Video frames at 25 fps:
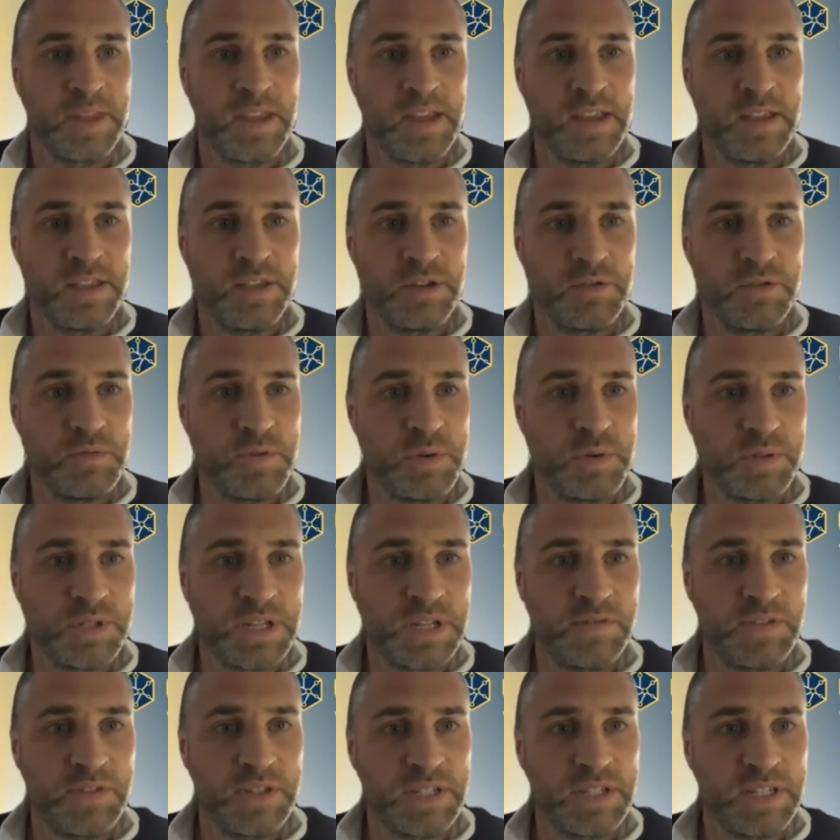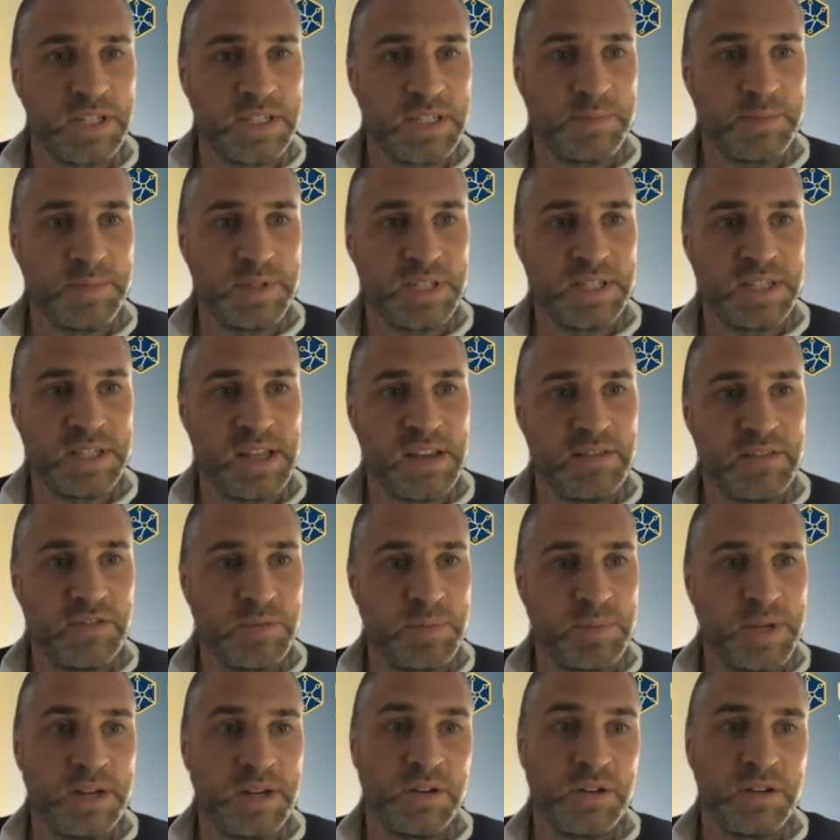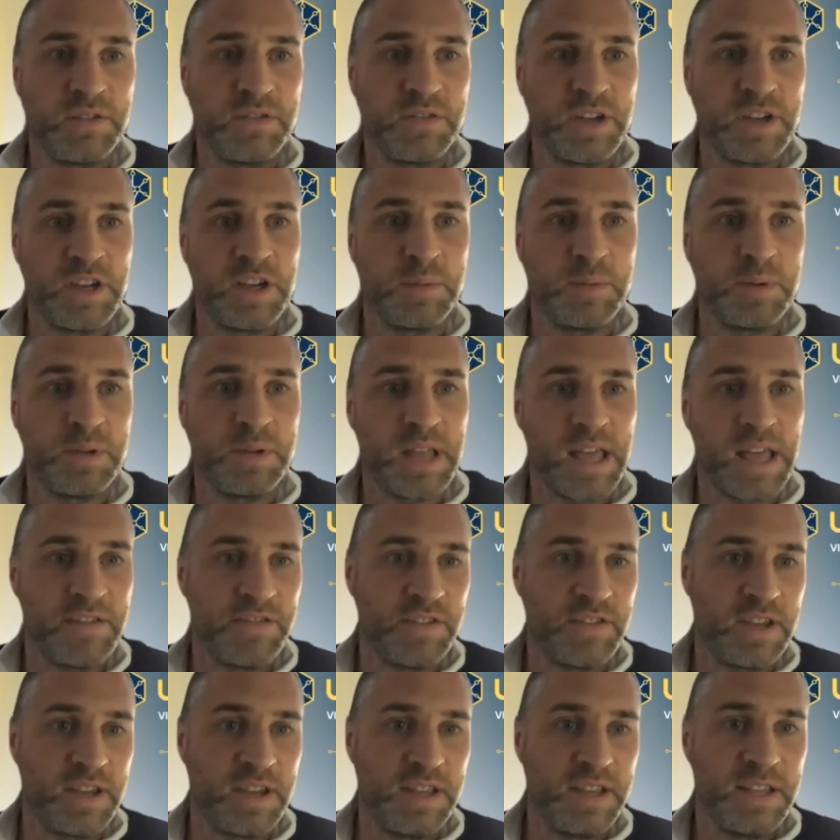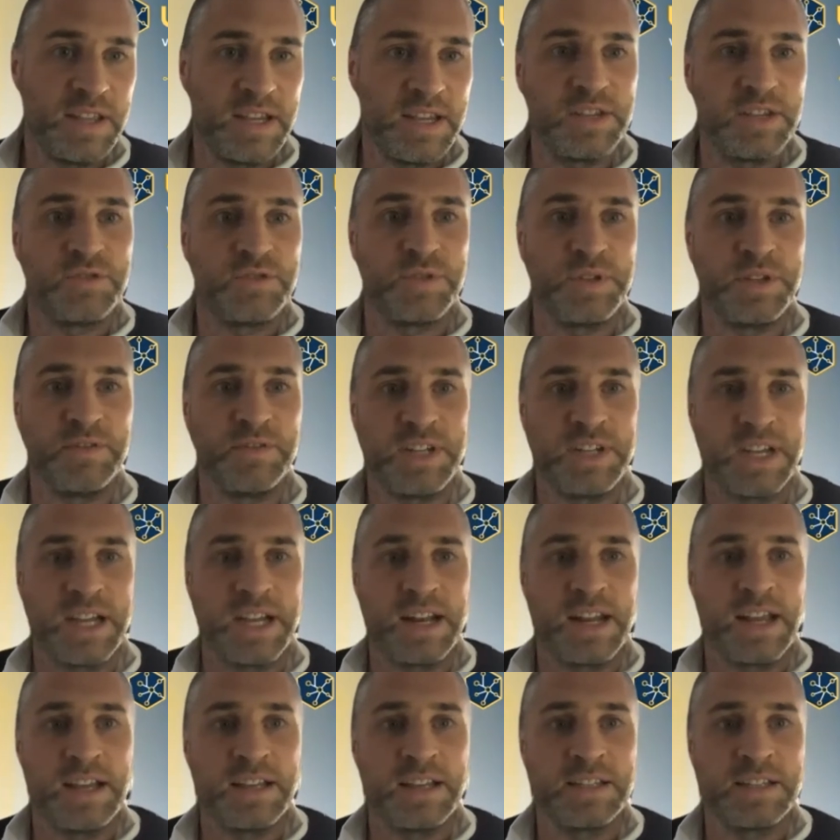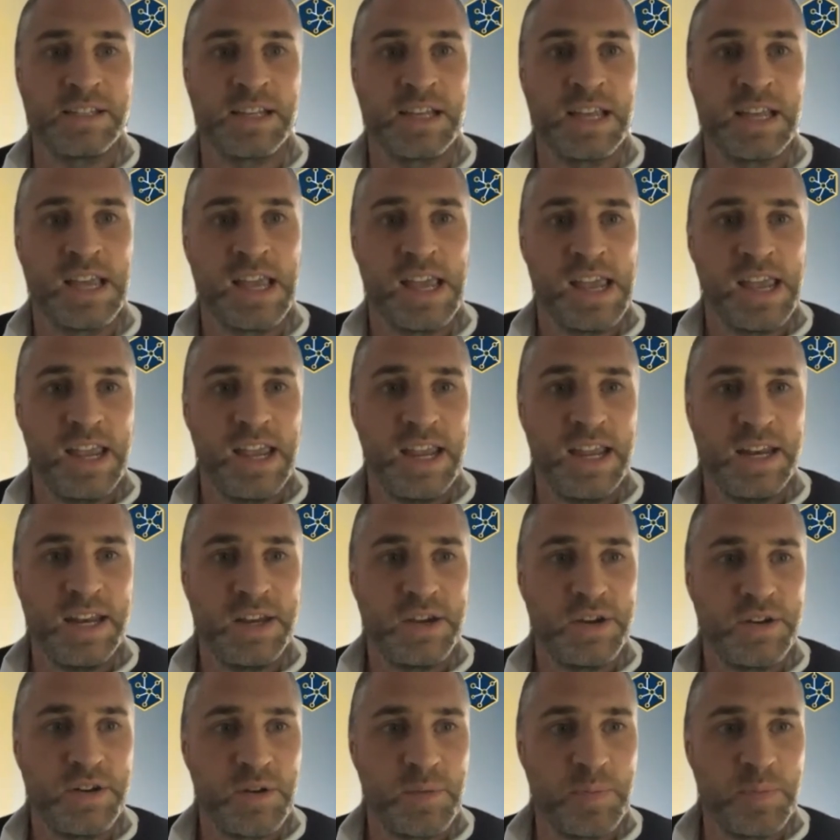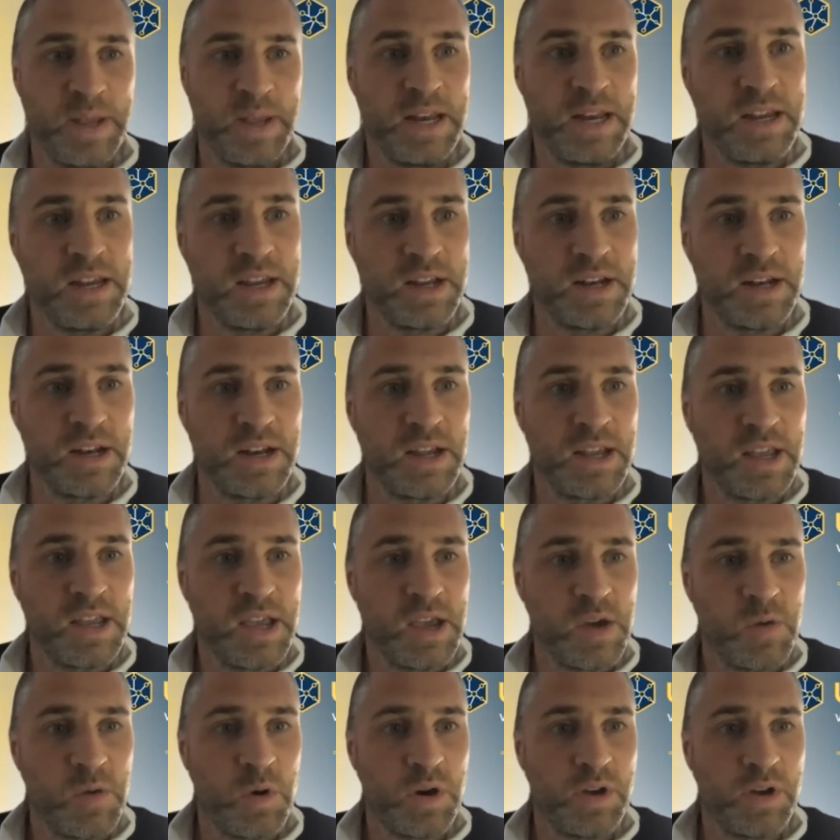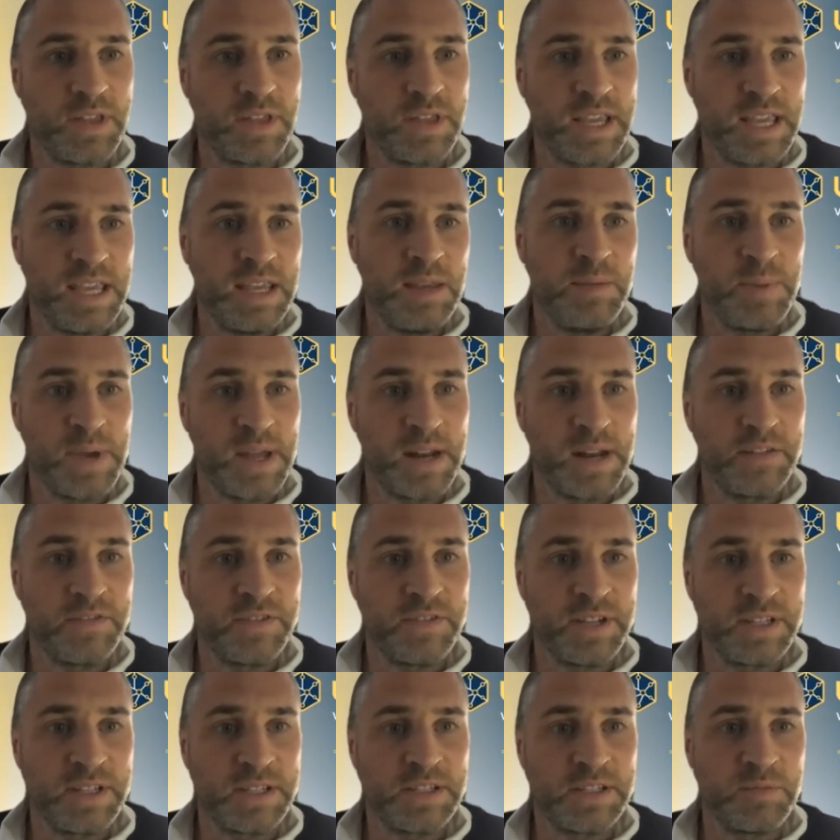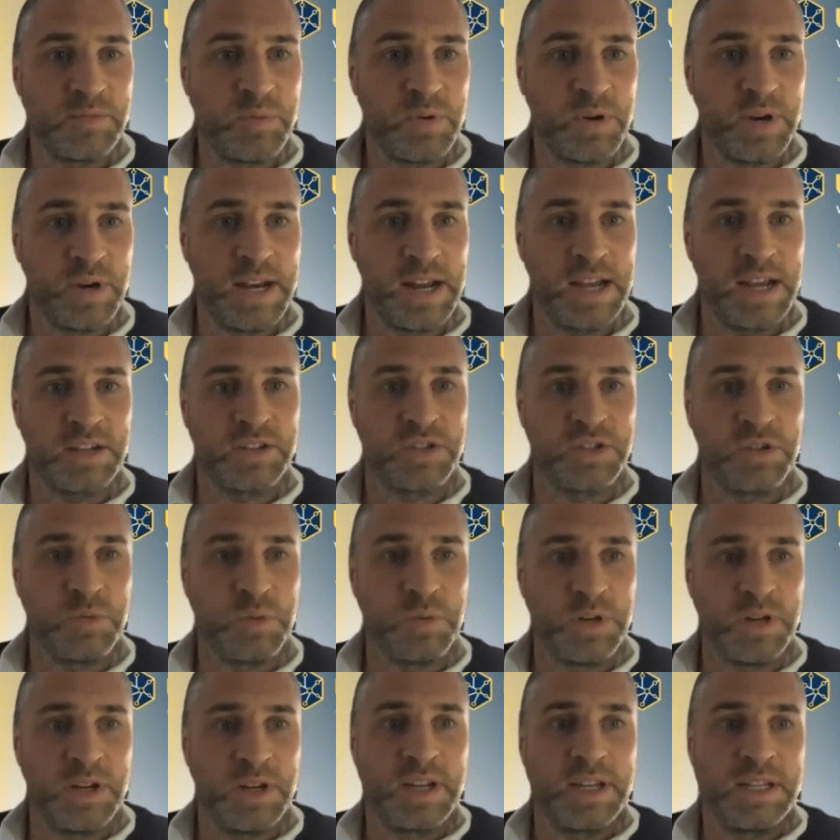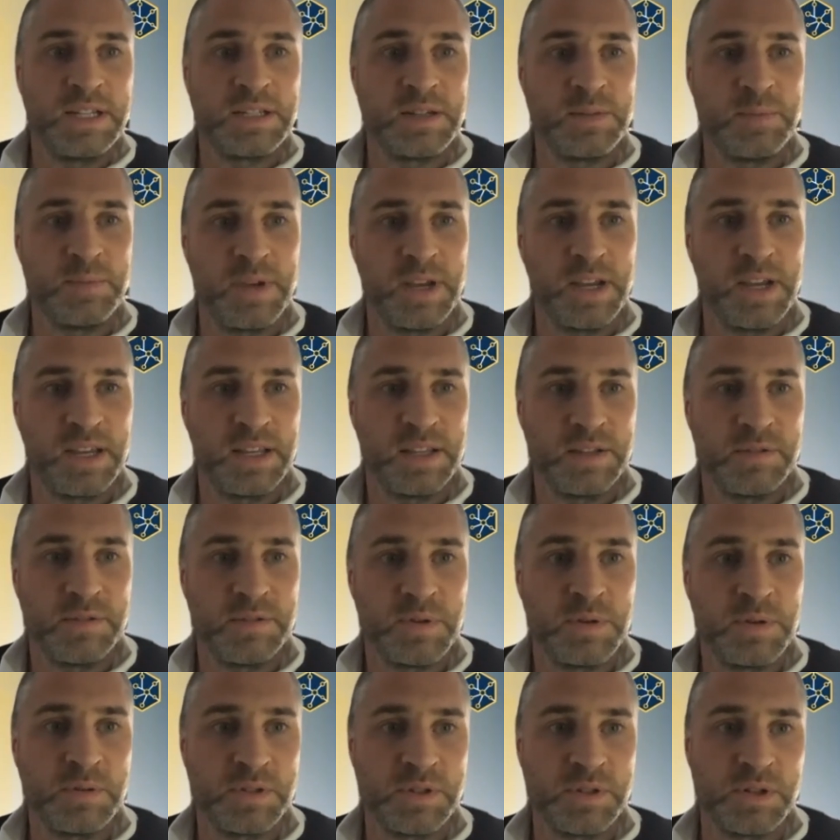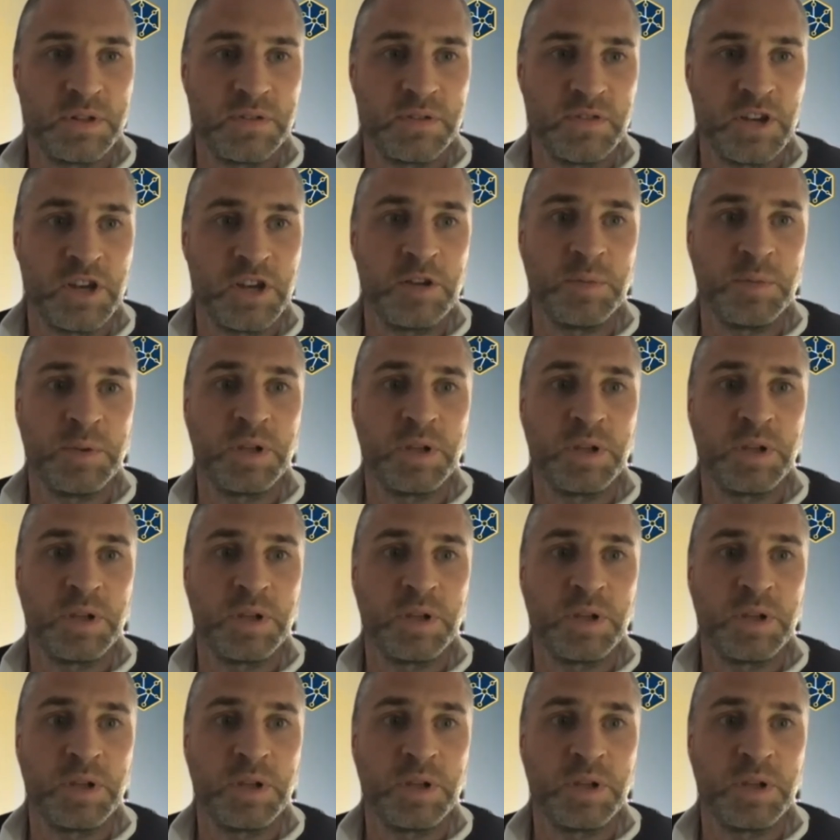The root server system has never been unavailable ever in the history of DNS. In your opinion, what are the key benefits of putting extra work into making the root zone available